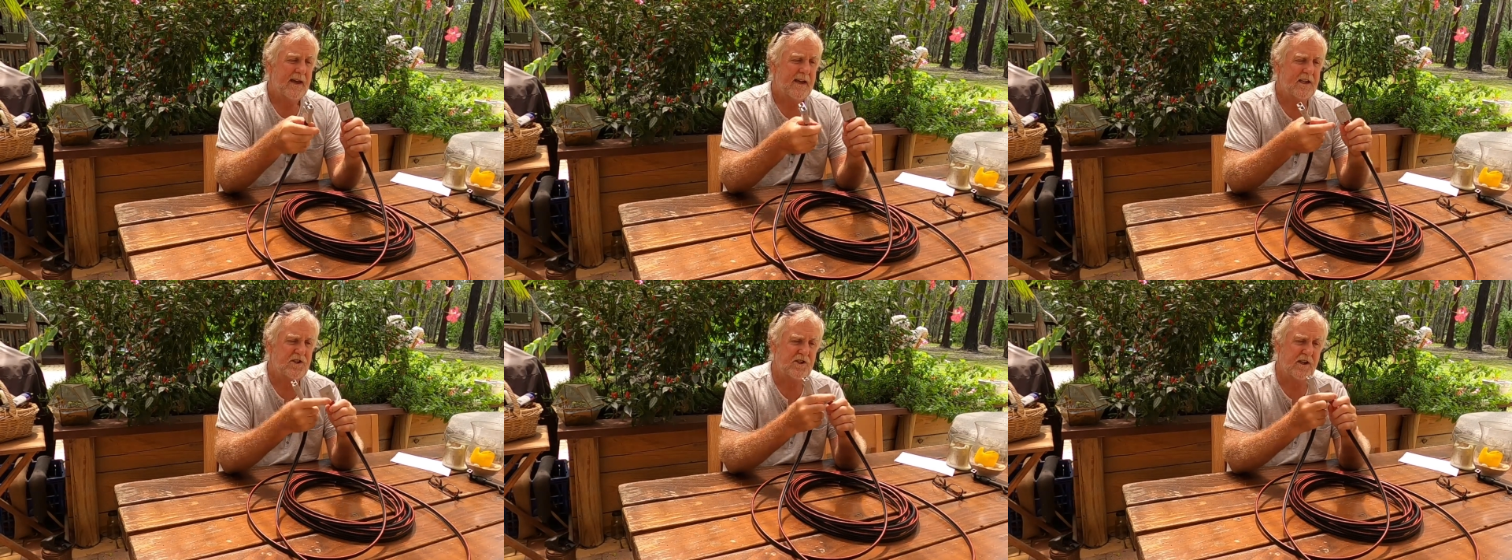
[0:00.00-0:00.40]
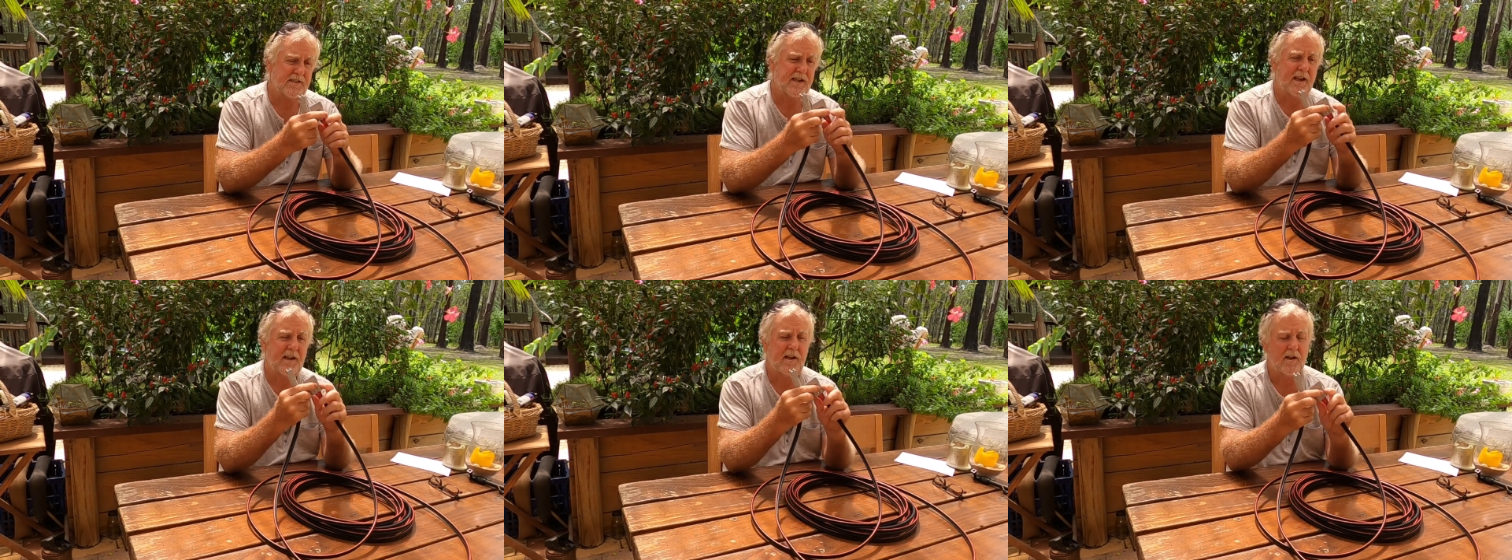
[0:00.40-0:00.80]
It's
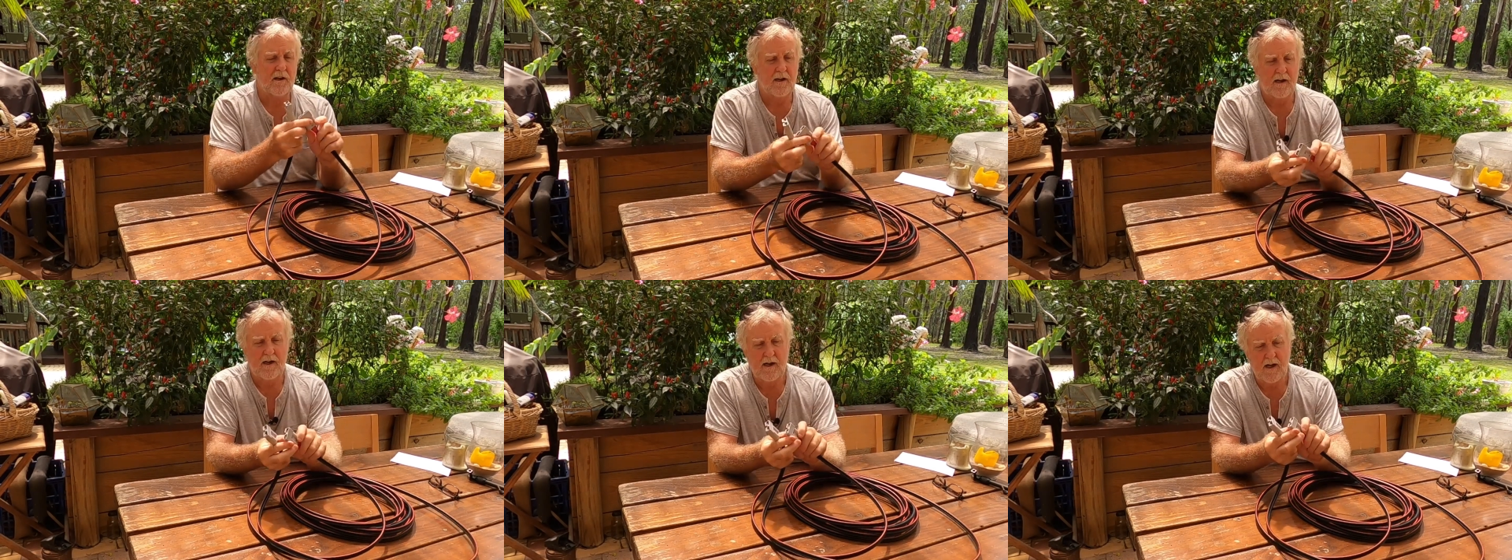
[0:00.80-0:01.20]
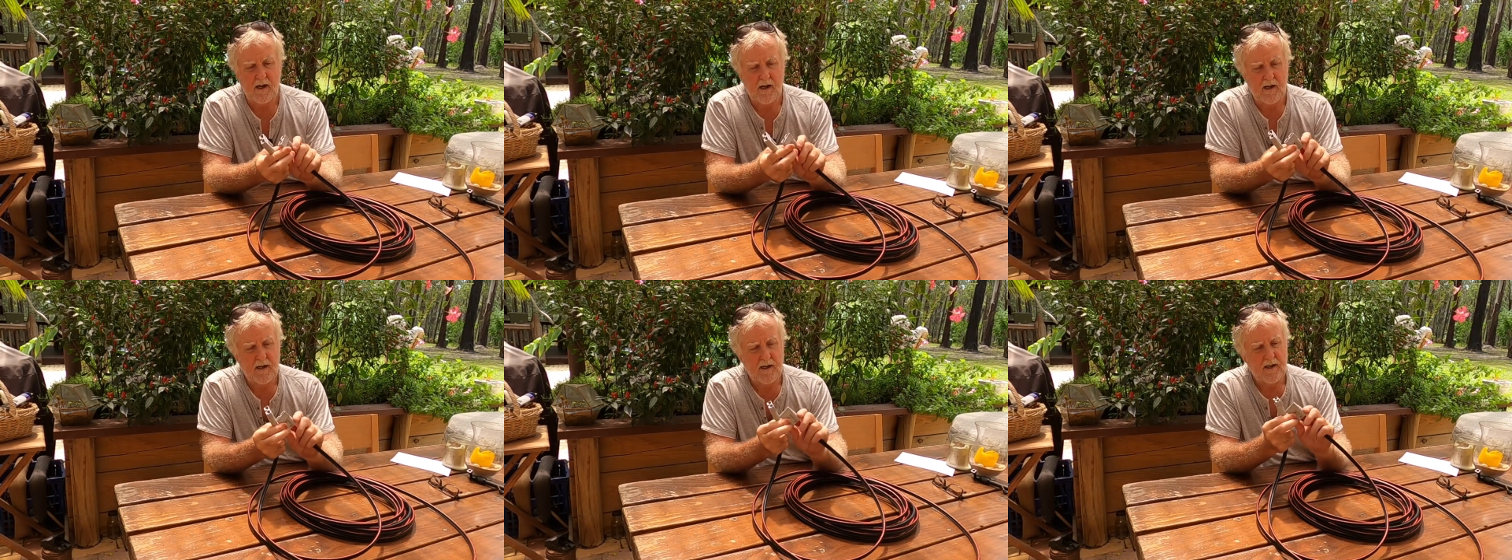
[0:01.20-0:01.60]
just a little
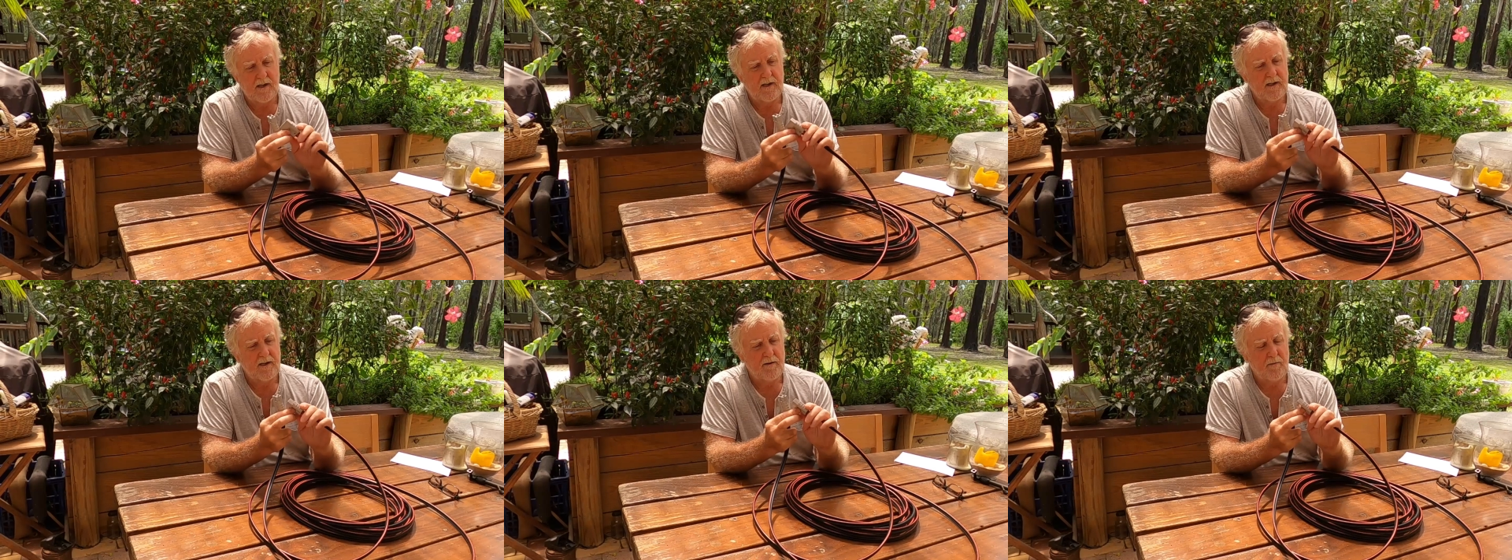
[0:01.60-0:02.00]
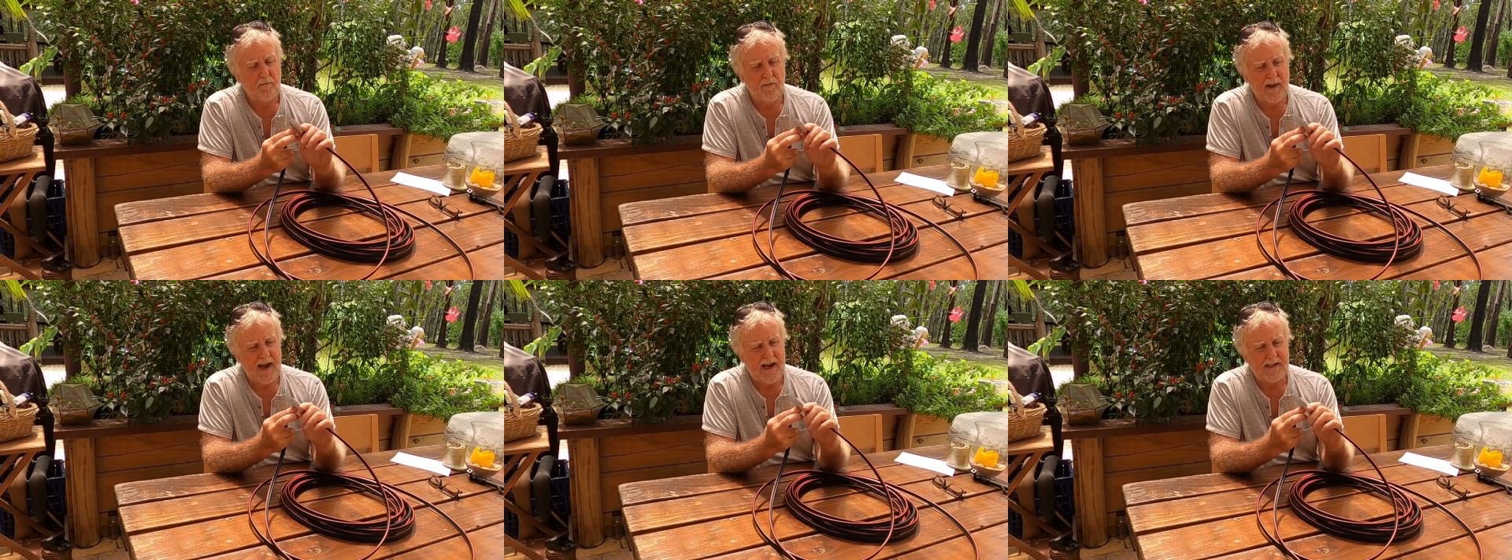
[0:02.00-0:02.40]

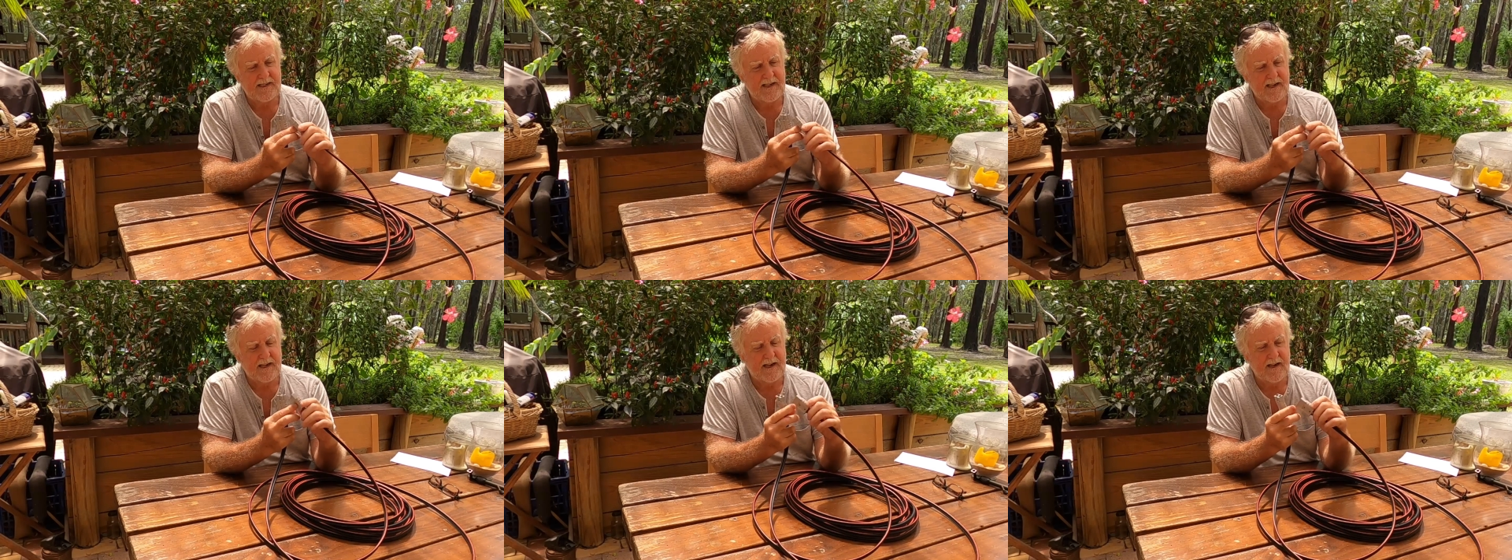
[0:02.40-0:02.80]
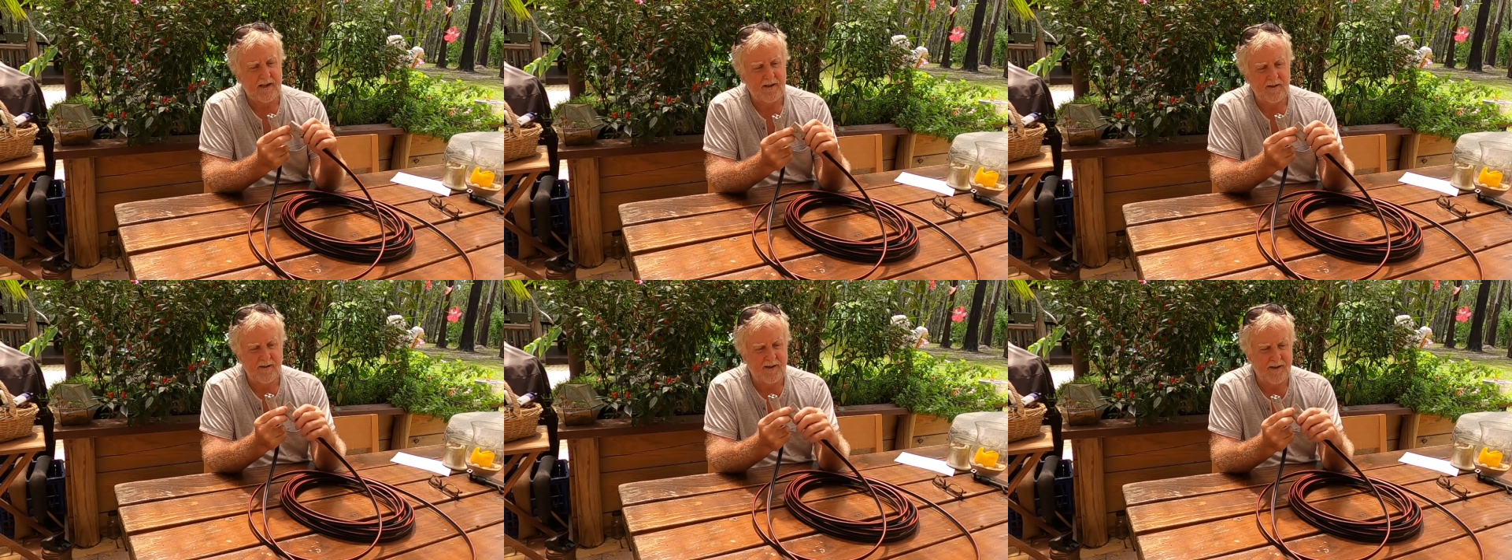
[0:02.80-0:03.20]
plastic
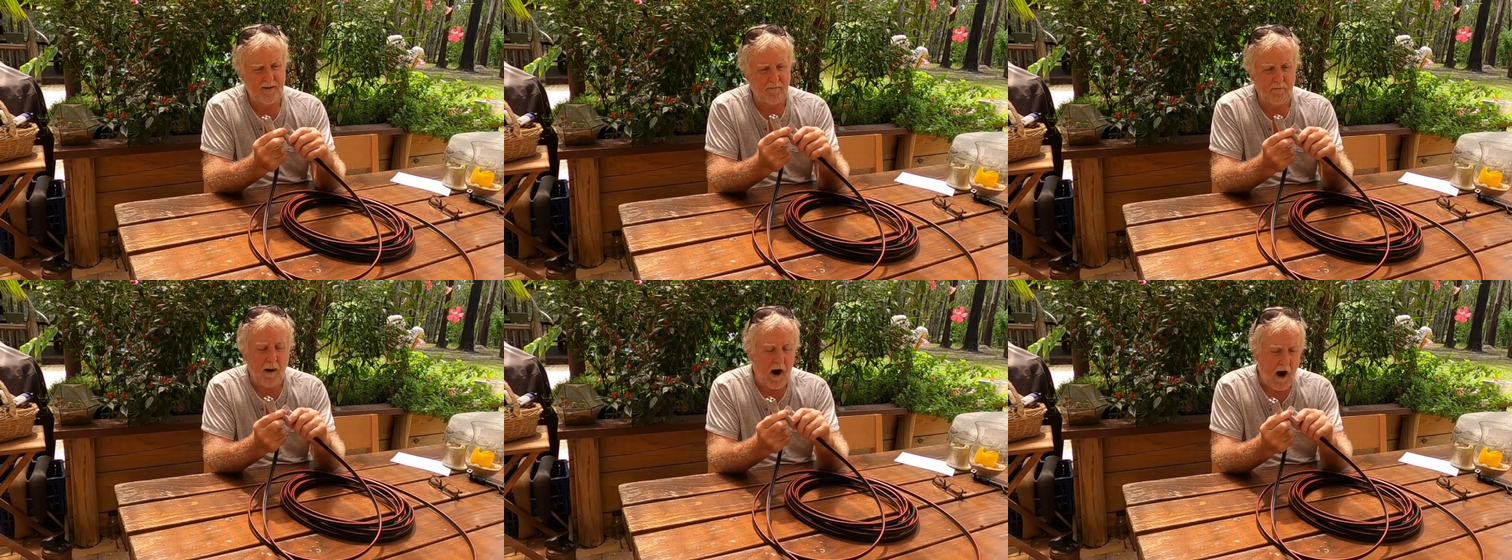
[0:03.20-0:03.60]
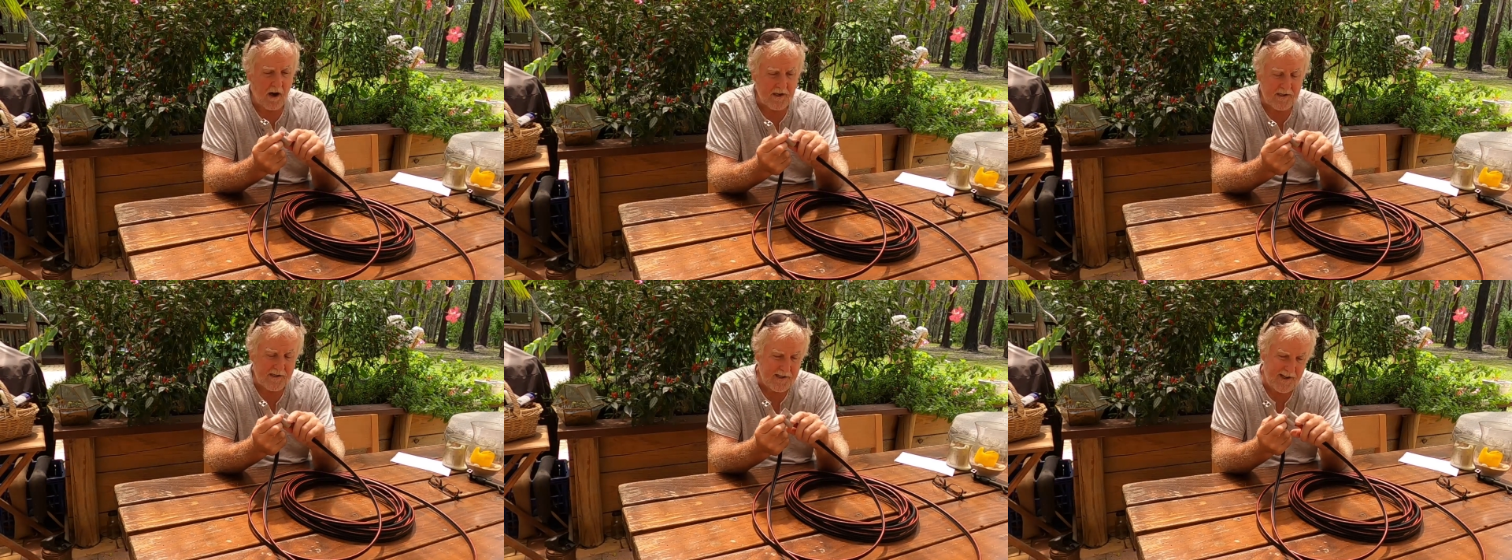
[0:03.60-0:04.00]

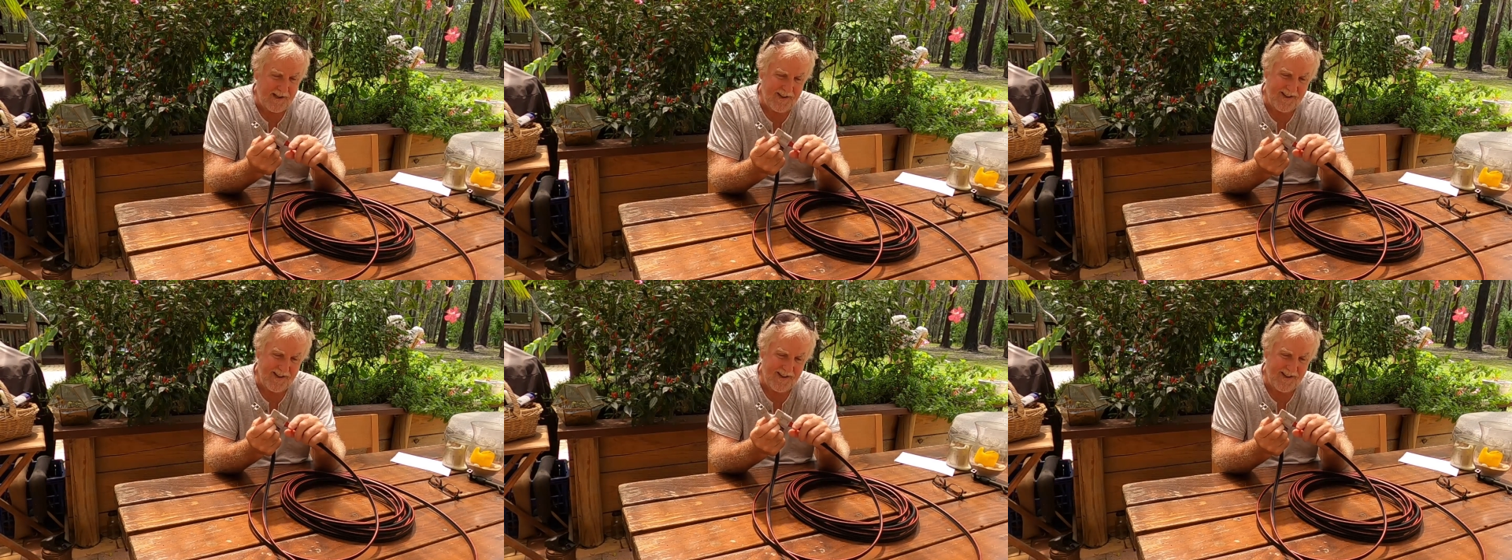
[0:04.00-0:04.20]
box